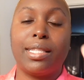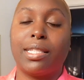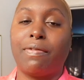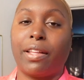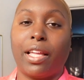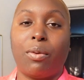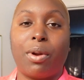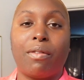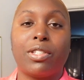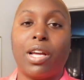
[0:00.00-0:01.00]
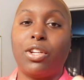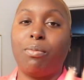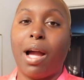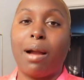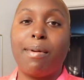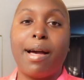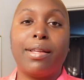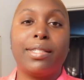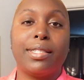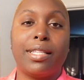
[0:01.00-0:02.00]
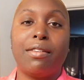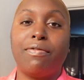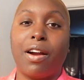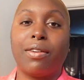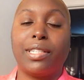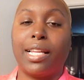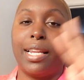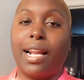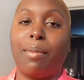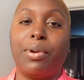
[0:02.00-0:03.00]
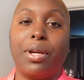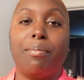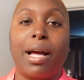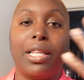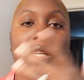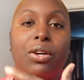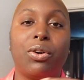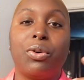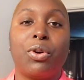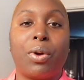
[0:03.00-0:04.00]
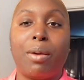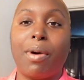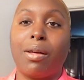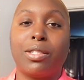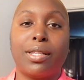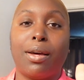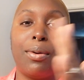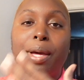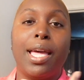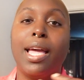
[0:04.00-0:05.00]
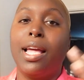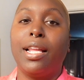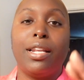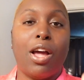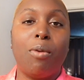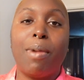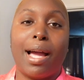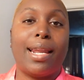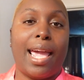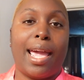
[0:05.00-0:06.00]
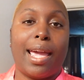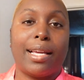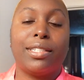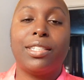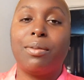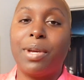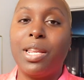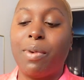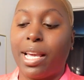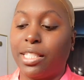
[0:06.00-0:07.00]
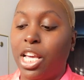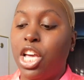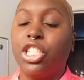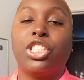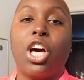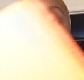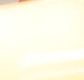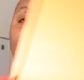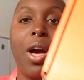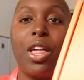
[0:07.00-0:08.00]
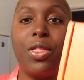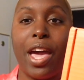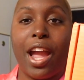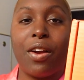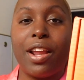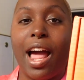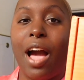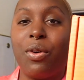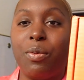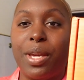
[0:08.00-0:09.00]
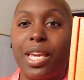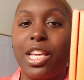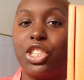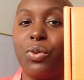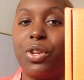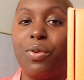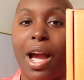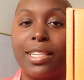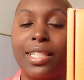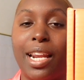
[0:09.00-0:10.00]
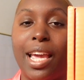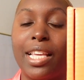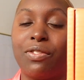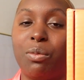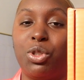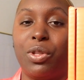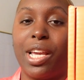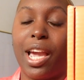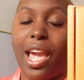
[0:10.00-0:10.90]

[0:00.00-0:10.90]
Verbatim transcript: and stuff like that or whatever. So I do my eyebrows and stuff first and then I put my little cream on. So don't mind the ash. But anyways, so the hair that I will be showing you guys today is from Julia